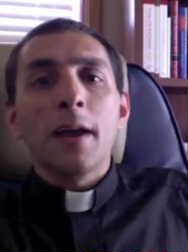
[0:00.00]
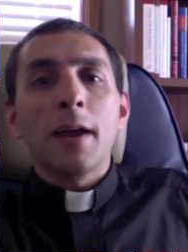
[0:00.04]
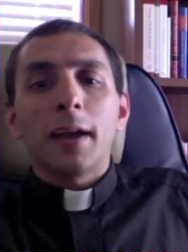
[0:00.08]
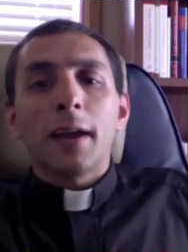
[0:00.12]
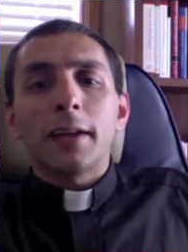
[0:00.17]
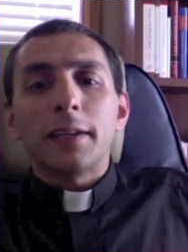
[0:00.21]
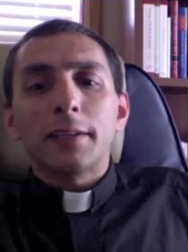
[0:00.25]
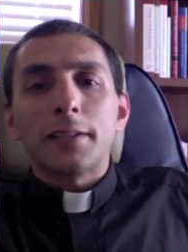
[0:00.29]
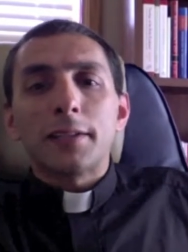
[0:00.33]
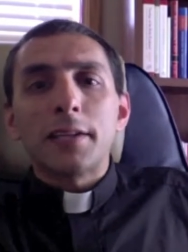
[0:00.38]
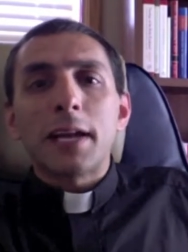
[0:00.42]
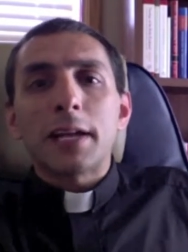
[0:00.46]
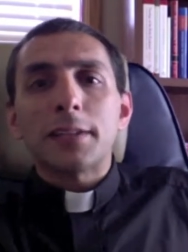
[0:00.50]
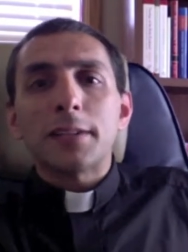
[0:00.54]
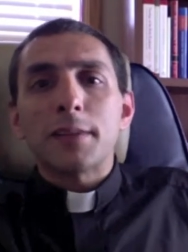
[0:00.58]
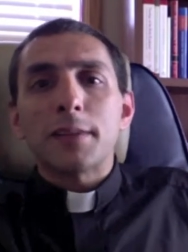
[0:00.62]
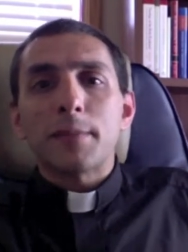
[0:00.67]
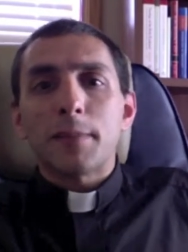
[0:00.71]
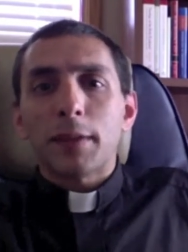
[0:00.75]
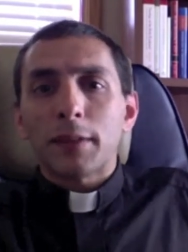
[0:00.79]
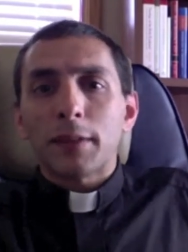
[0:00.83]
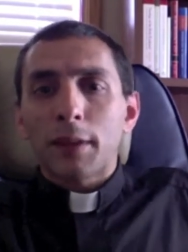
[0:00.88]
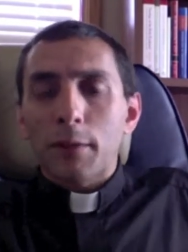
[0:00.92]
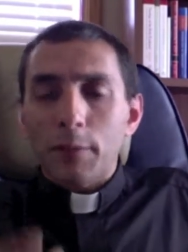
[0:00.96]
and it's not
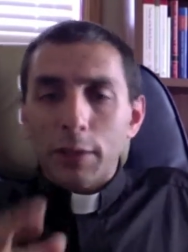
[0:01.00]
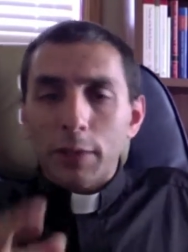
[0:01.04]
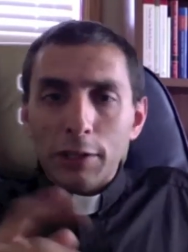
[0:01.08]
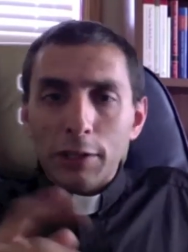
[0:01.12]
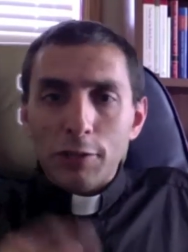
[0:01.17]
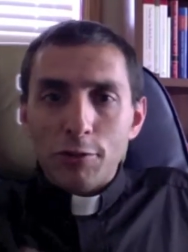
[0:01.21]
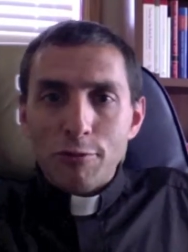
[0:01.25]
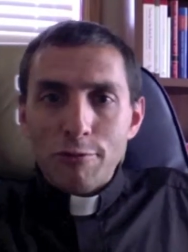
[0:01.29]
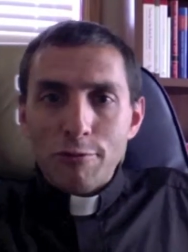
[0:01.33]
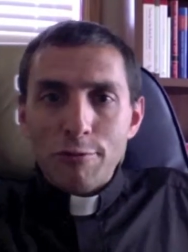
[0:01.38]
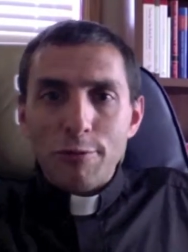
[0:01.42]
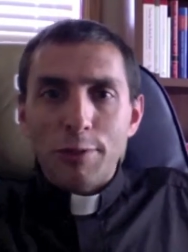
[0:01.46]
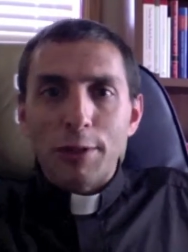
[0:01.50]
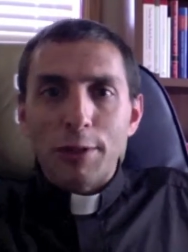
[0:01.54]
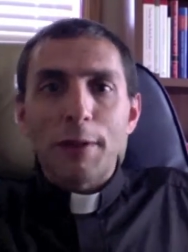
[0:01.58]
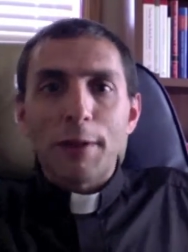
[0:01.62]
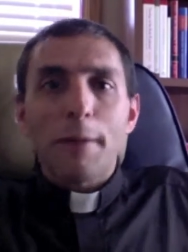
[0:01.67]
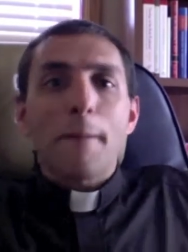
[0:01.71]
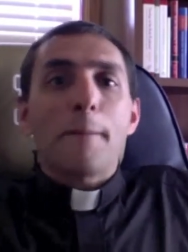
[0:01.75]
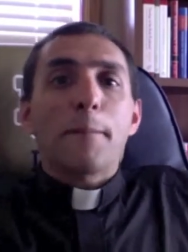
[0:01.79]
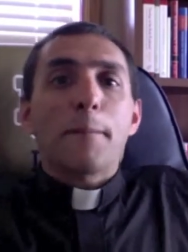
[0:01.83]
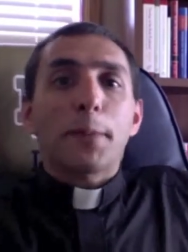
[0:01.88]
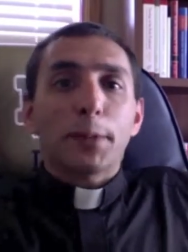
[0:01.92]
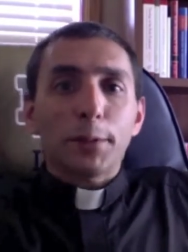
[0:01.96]
something that we can
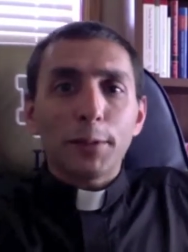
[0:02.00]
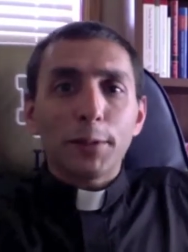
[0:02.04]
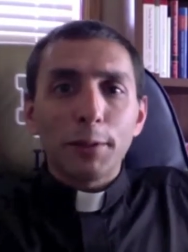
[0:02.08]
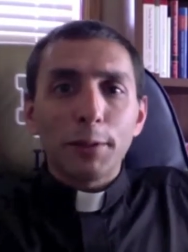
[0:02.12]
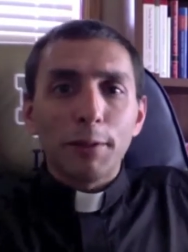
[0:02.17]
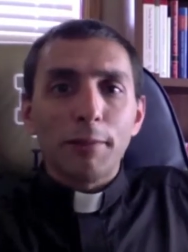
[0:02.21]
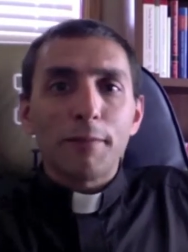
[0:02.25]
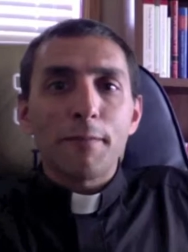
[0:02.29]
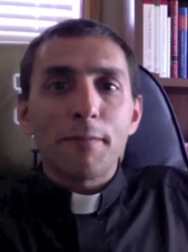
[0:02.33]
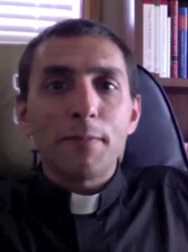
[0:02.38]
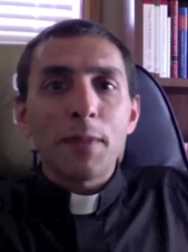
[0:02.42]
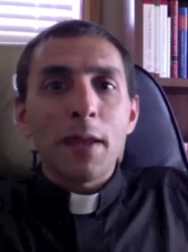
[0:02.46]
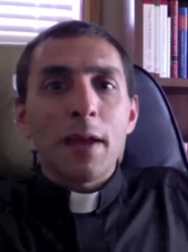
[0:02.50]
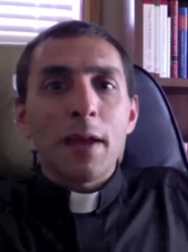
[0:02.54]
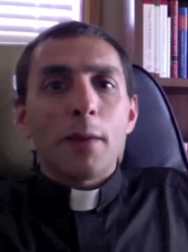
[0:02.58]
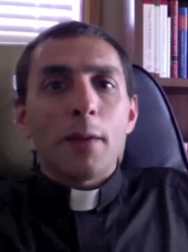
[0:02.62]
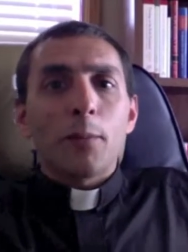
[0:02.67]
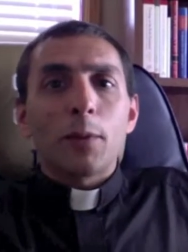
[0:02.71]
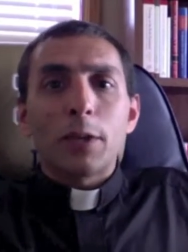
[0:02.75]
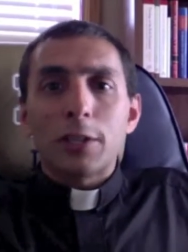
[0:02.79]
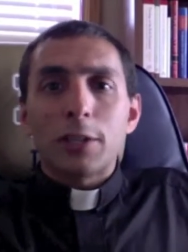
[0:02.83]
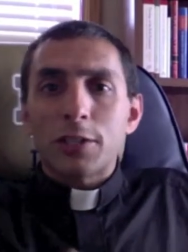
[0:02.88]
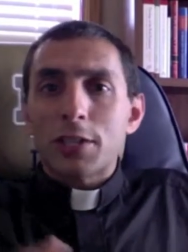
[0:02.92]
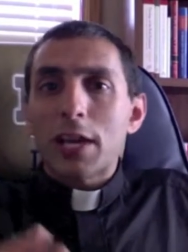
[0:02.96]
truly prove.
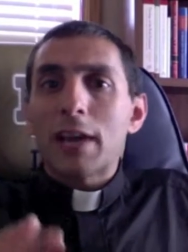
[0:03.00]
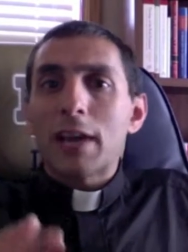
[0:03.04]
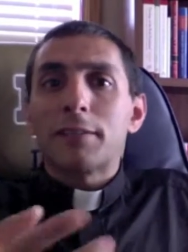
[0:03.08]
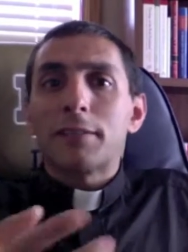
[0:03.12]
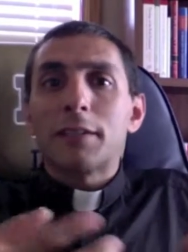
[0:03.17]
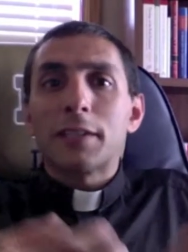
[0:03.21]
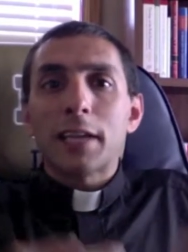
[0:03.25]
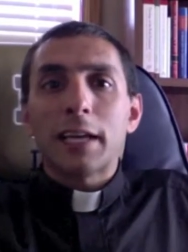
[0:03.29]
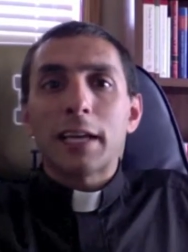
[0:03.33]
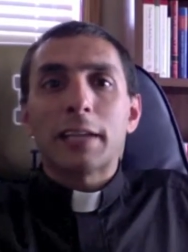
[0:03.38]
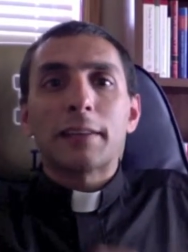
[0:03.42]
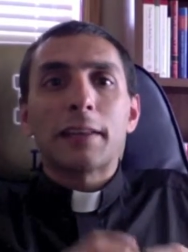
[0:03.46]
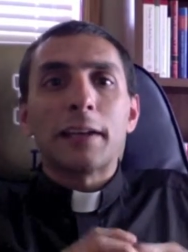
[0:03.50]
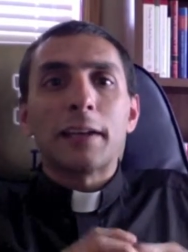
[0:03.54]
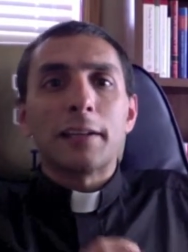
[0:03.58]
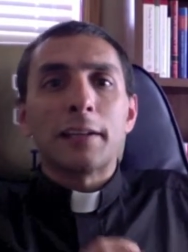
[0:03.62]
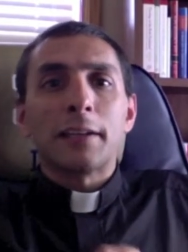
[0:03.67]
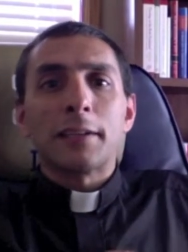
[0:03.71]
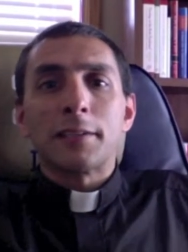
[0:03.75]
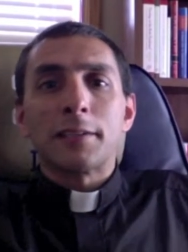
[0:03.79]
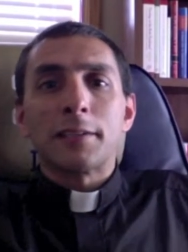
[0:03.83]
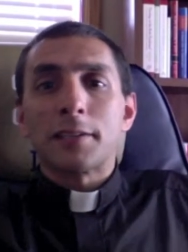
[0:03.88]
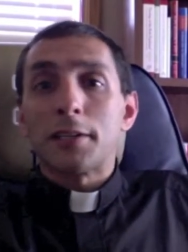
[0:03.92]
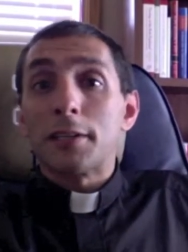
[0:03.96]
We just have to take
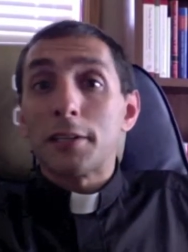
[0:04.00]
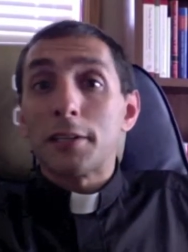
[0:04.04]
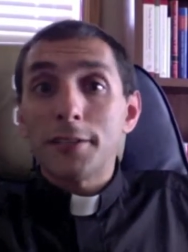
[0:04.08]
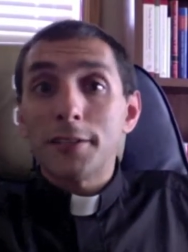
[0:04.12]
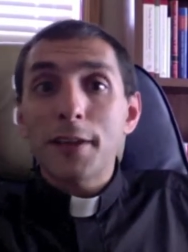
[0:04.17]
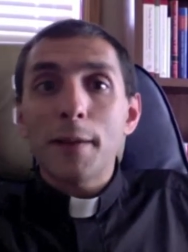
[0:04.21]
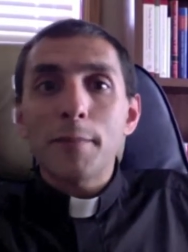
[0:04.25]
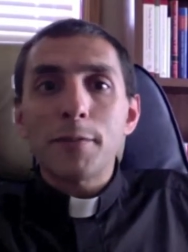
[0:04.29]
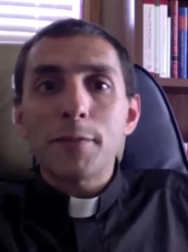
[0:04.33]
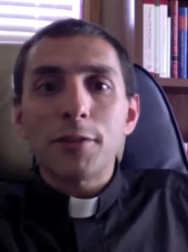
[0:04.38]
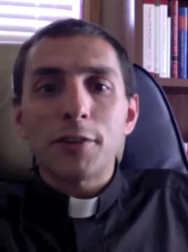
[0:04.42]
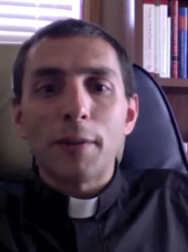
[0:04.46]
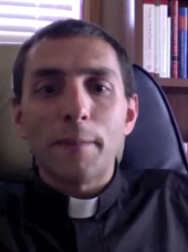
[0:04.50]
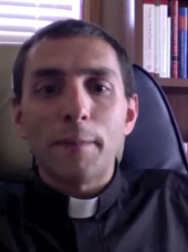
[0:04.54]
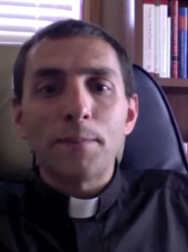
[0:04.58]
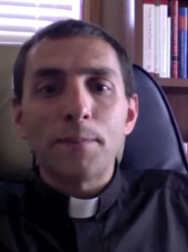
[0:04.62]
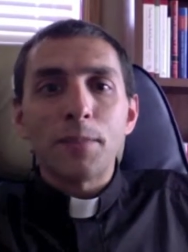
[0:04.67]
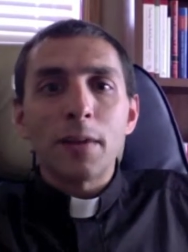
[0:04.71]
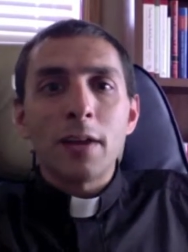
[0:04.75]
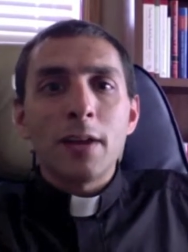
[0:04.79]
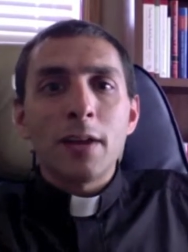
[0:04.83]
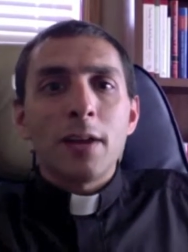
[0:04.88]
that as an assumption.